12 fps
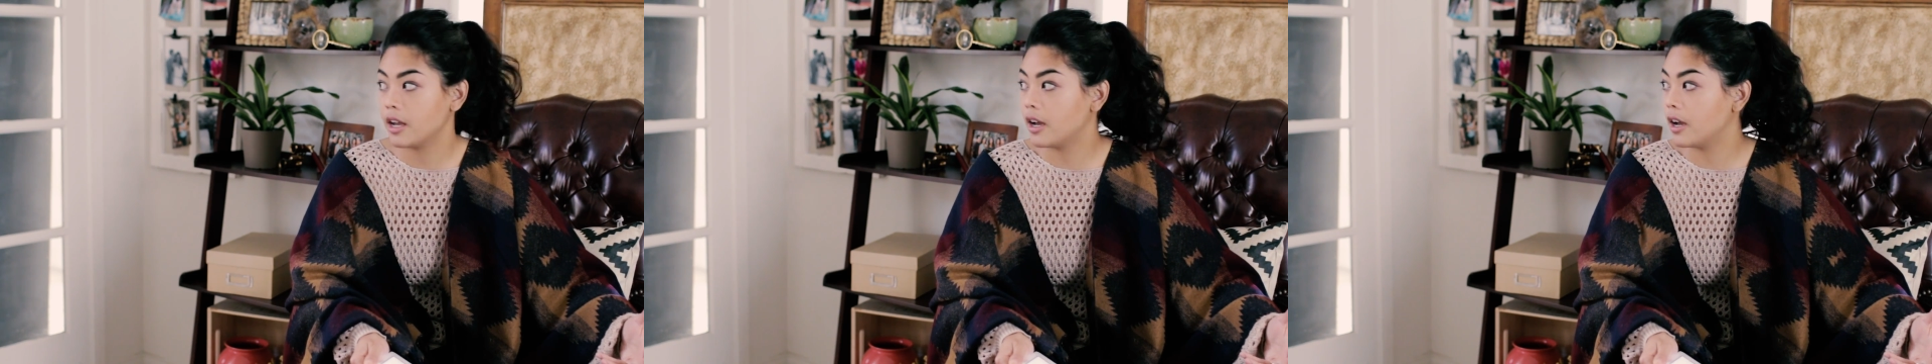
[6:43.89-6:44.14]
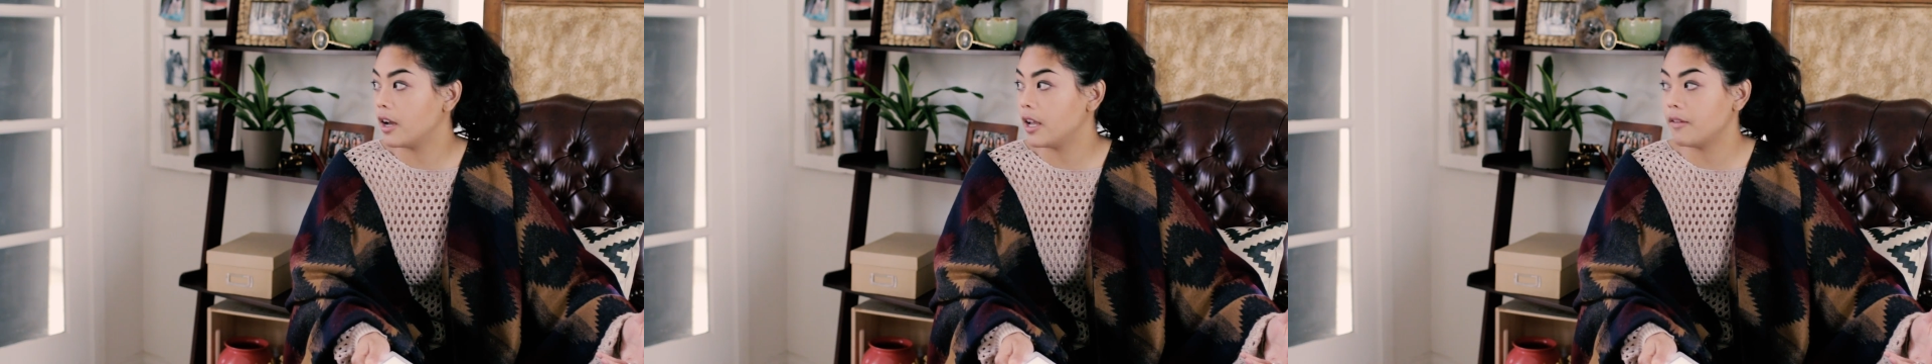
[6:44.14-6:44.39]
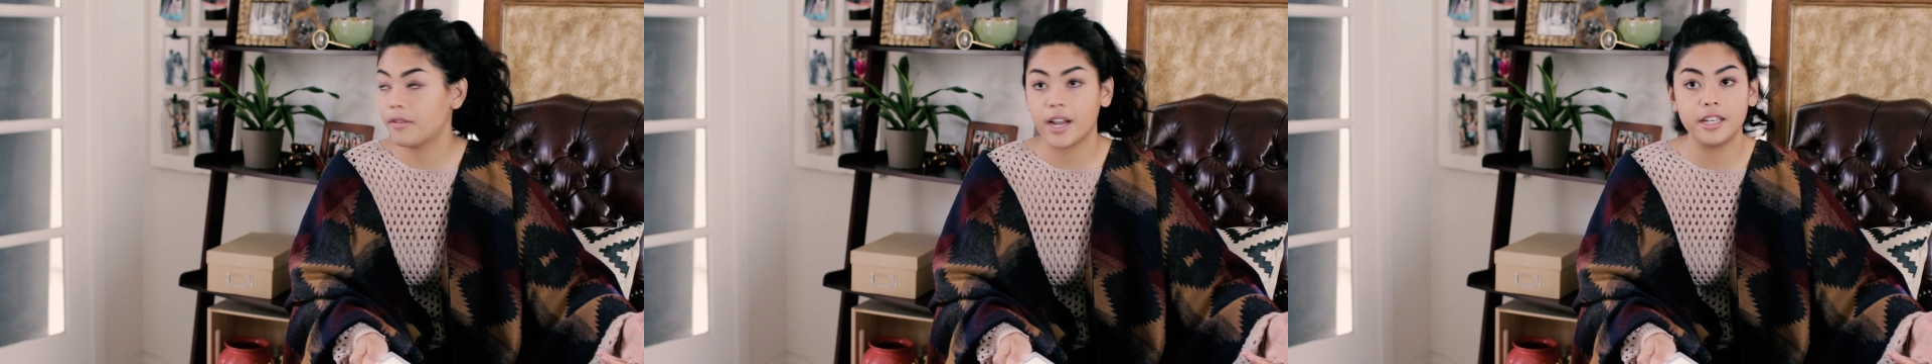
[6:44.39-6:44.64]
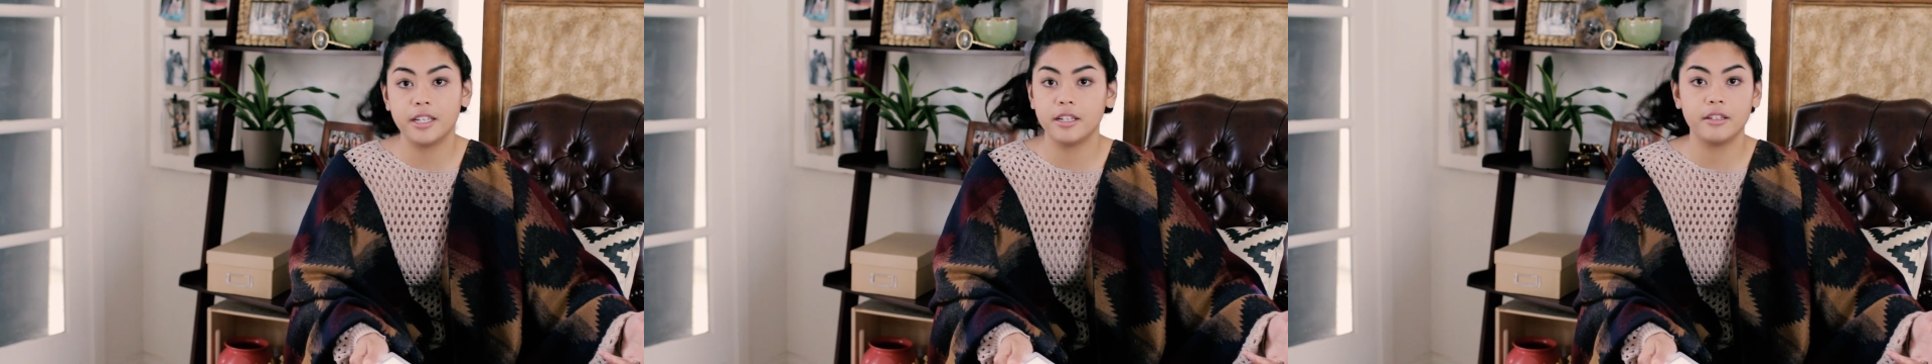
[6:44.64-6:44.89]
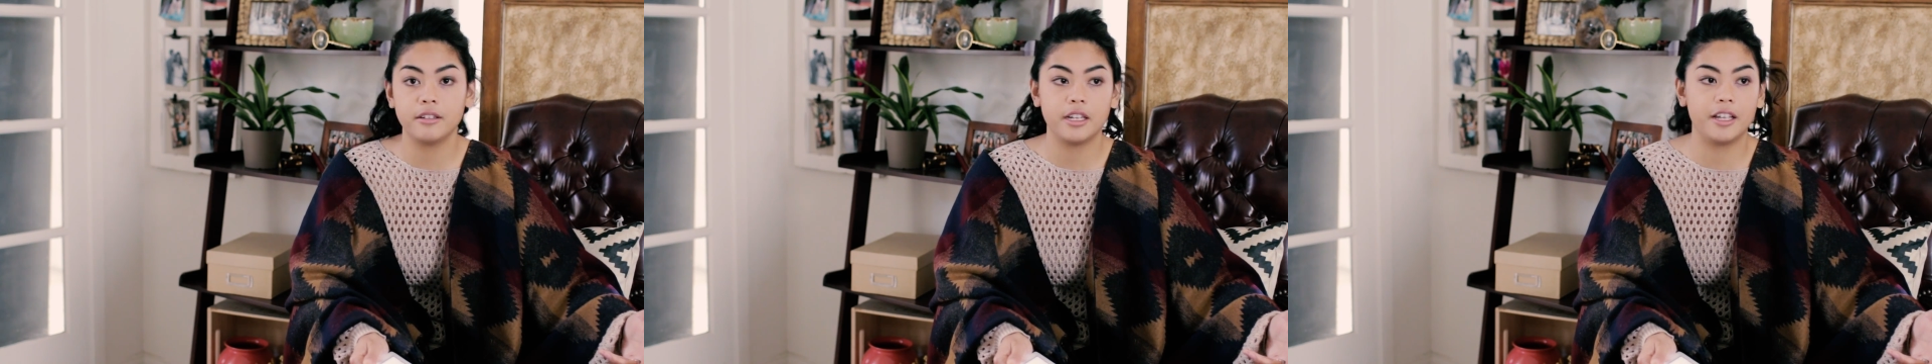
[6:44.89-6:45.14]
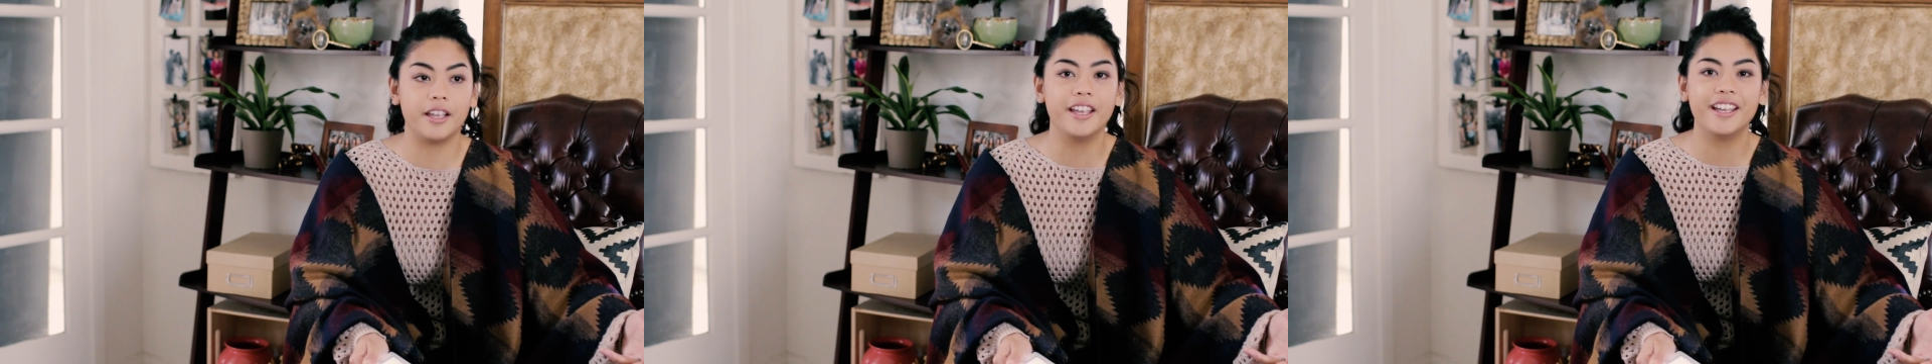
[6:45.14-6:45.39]
if I didn't,
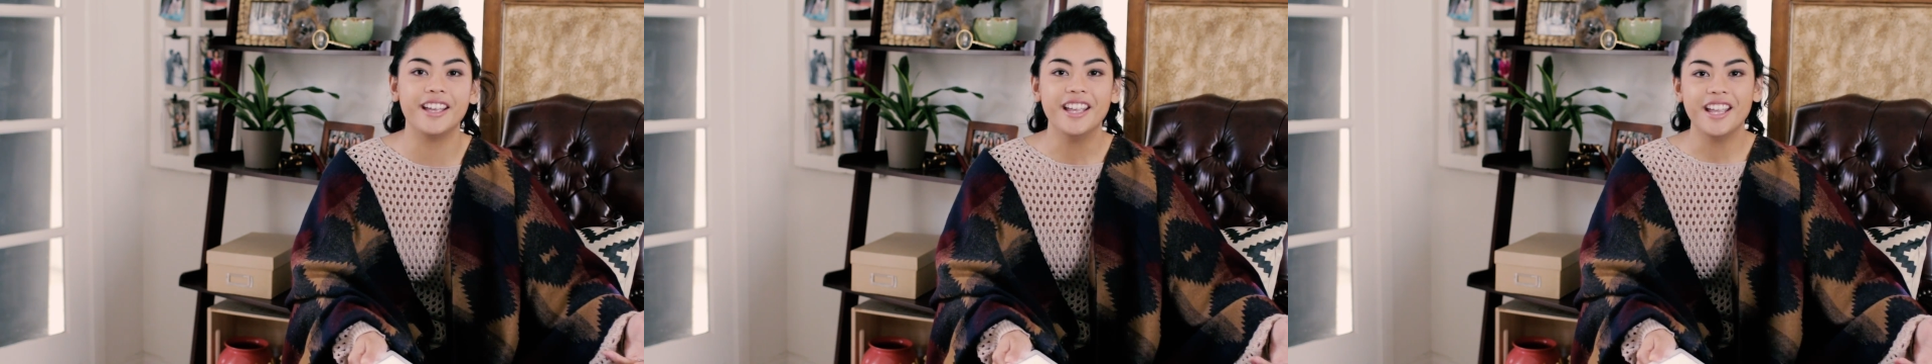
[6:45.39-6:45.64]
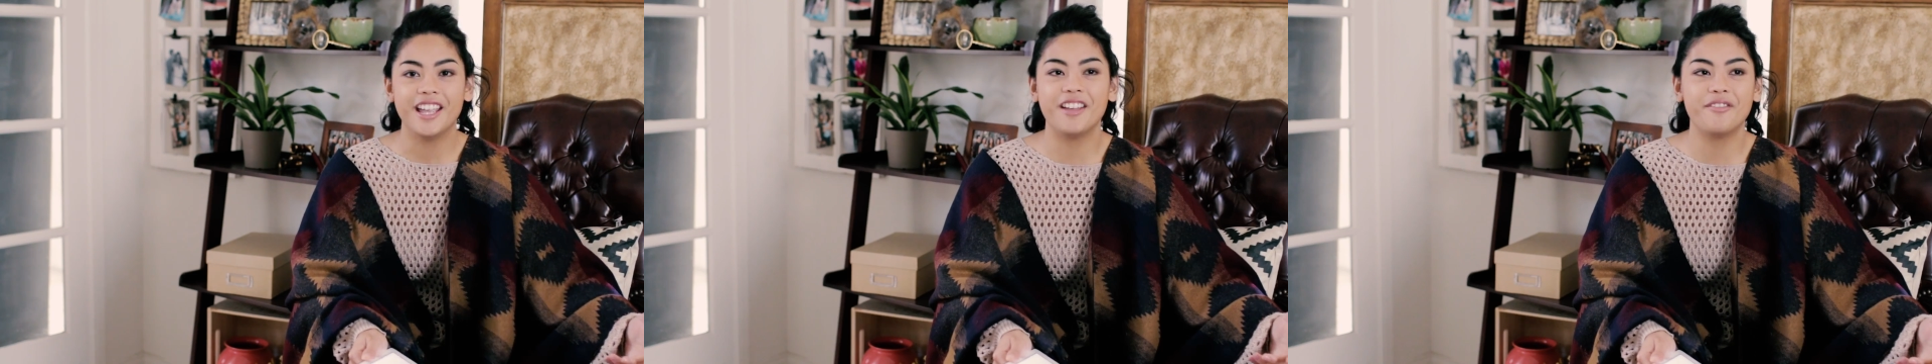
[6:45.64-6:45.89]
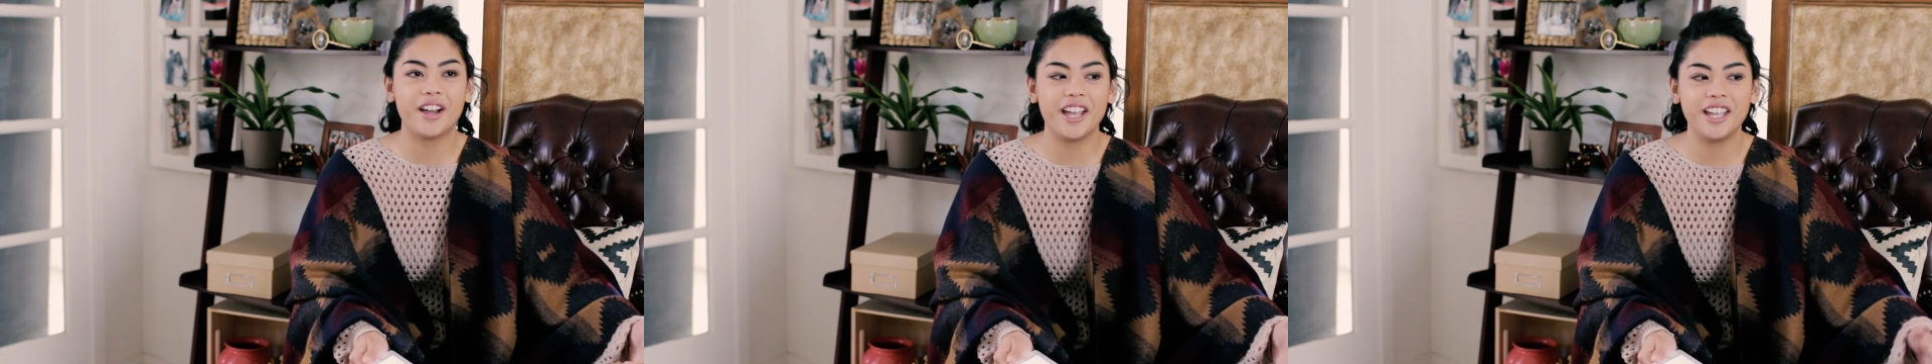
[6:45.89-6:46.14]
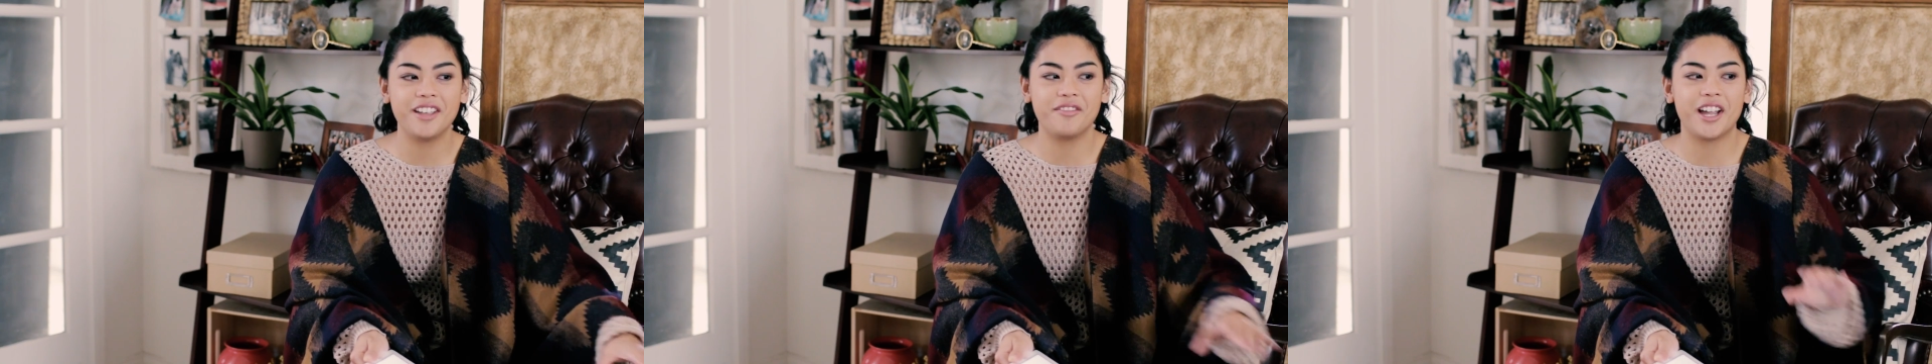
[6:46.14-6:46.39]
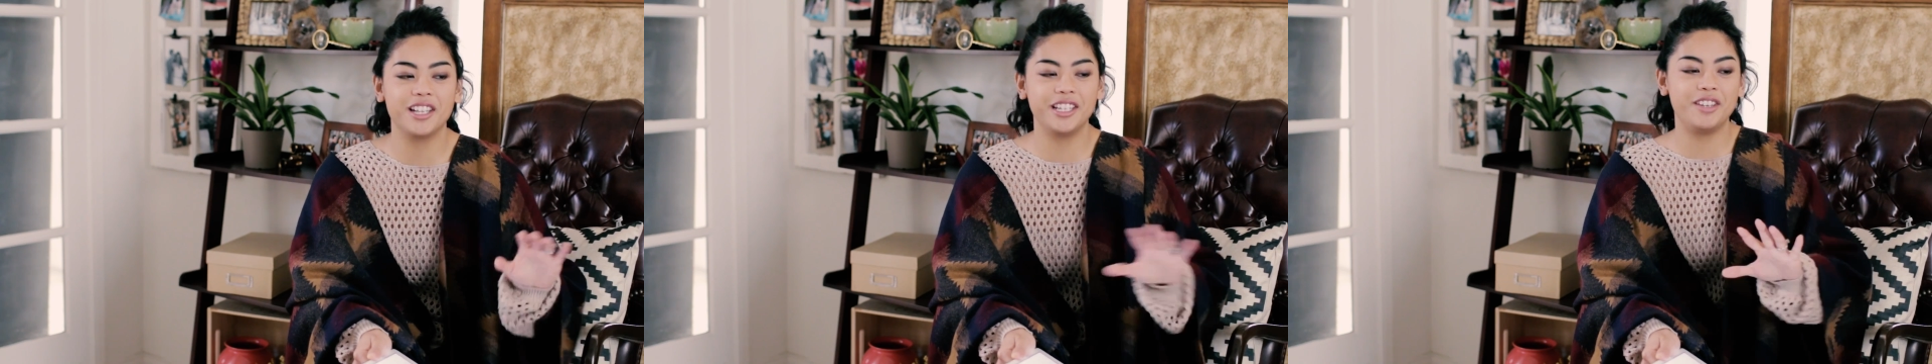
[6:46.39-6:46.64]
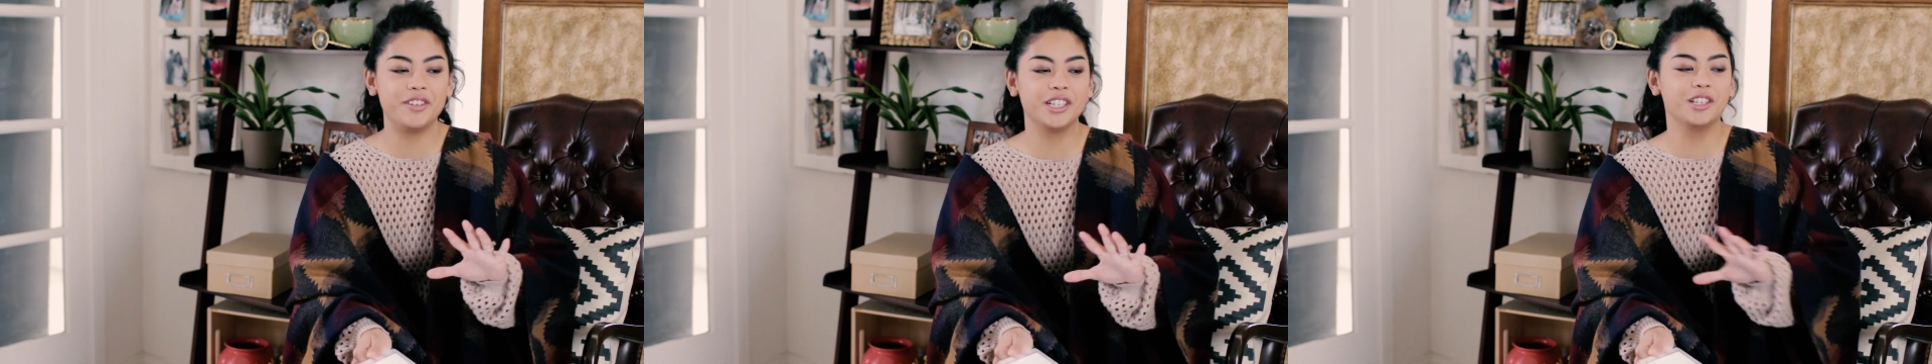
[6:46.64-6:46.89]
if
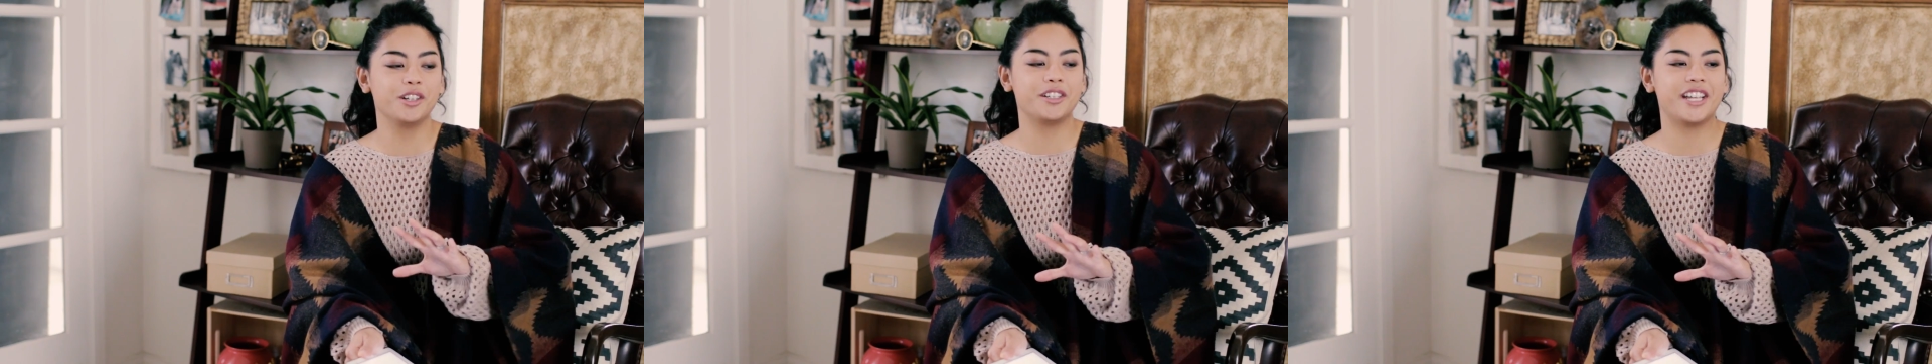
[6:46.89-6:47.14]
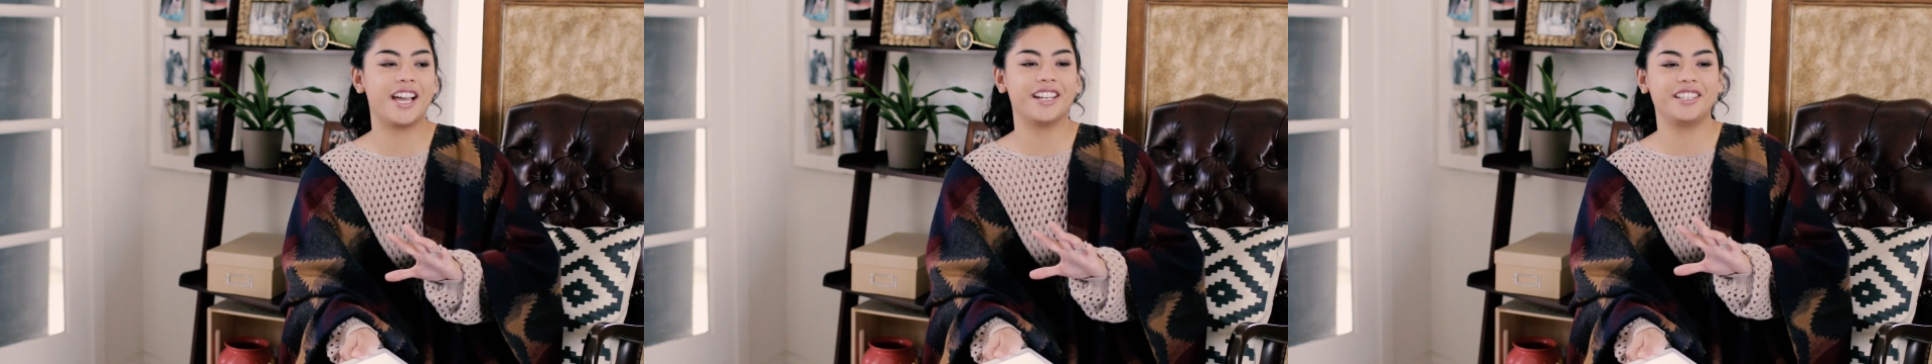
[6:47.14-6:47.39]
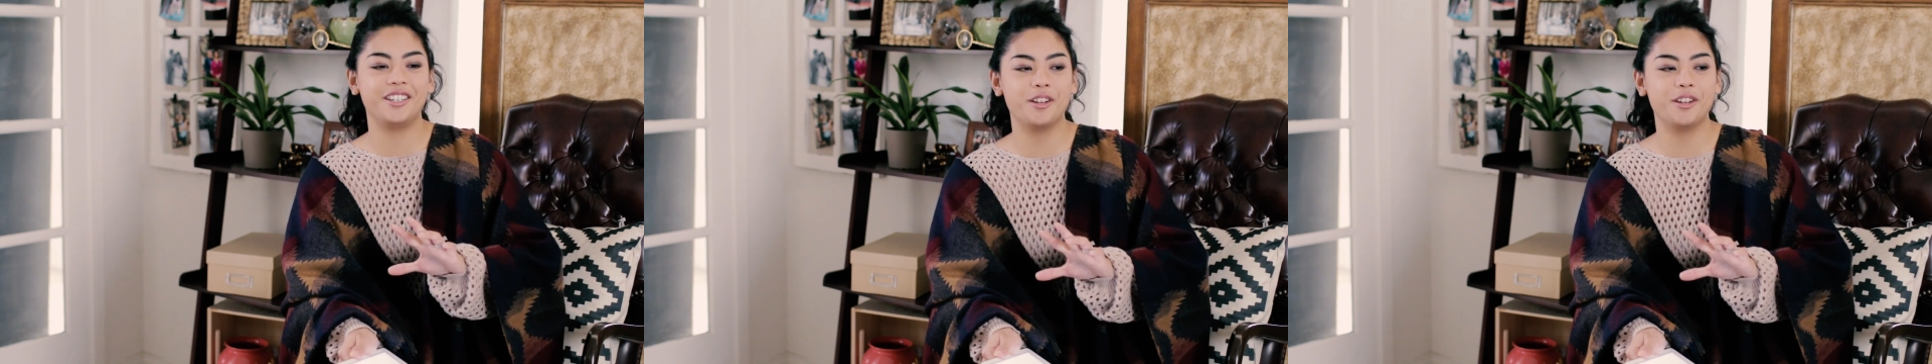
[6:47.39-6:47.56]
I even looked at,